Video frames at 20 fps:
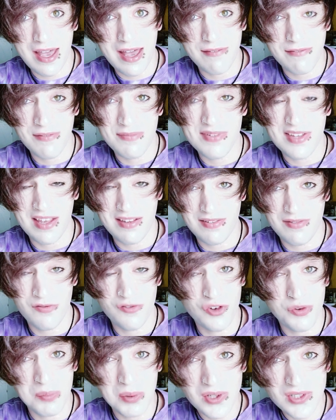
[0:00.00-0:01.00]
have
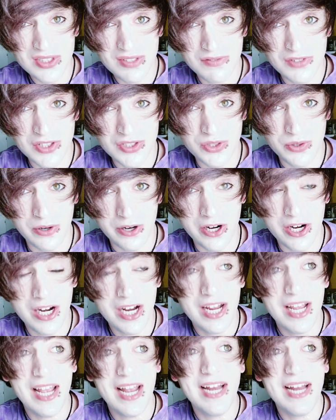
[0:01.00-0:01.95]
obsessive compulsive disorder,